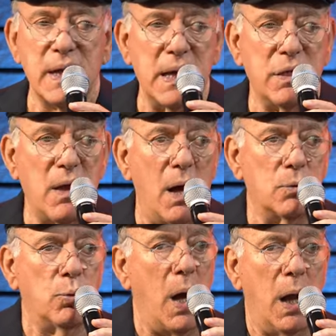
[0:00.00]
they thought,
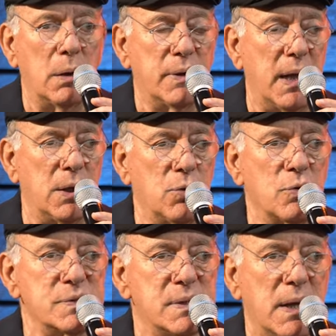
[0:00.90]
well, they
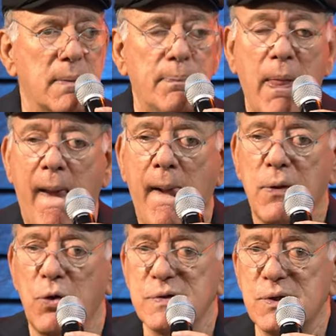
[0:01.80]
used
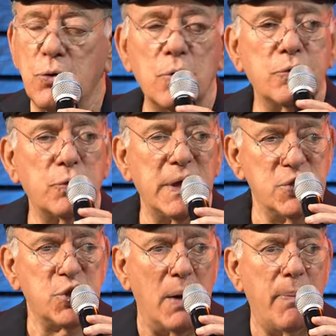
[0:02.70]
those schools to
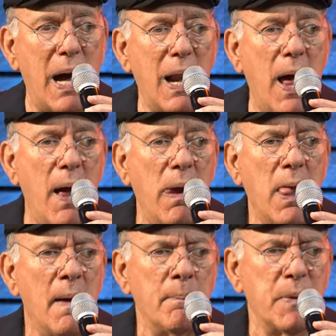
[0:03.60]
teach Kabbalah,
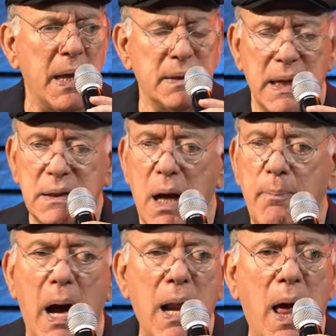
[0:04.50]
and that
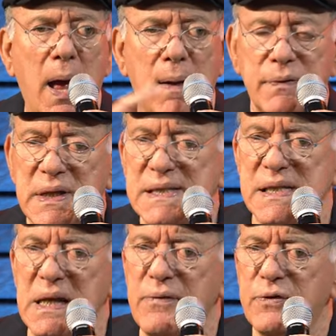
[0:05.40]
Kabbalah
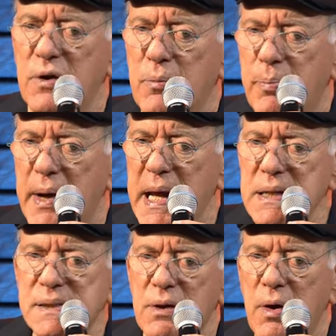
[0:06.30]
deceived their
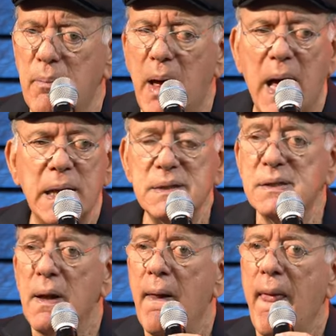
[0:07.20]
brains and their
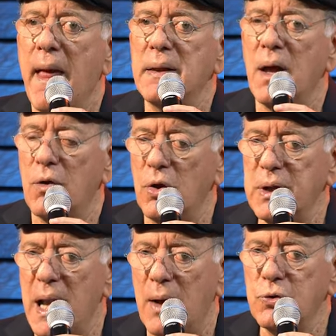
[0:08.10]
minds, and they are not
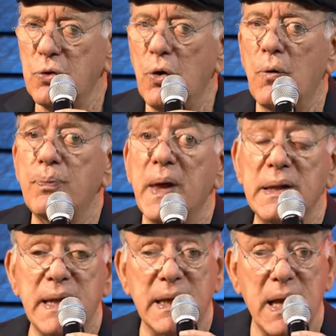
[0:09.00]
allowed to go.
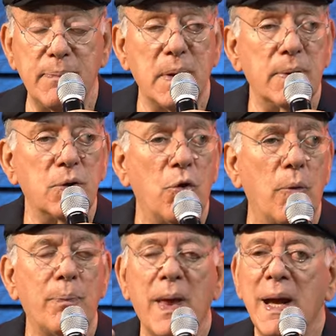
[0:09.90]
And they kept them at
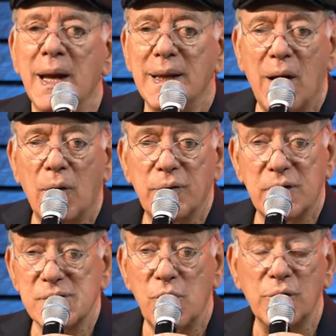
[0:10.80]
home. Now,
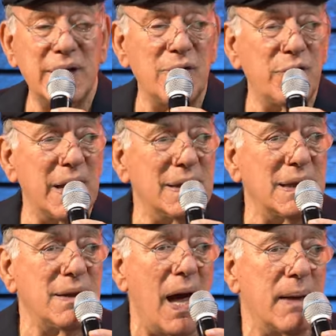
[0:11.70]
there's no TV at the
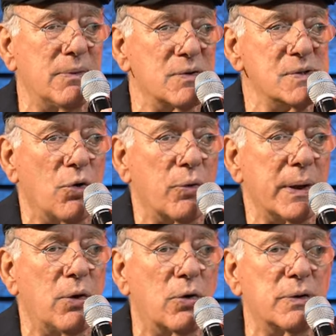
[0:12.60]
time. There's no
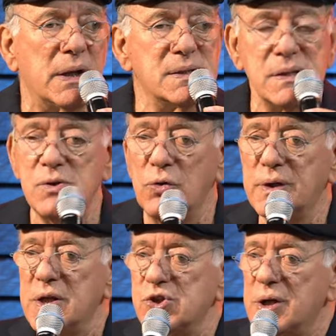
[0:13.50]
recordings. There's no
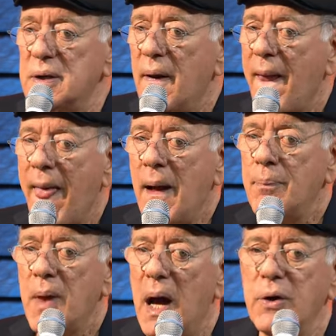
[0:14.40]
teaching.
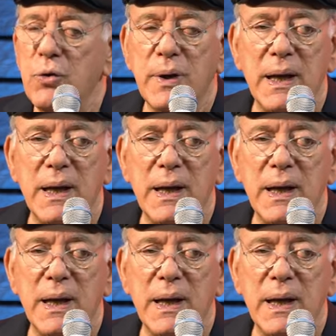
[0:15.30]
How do you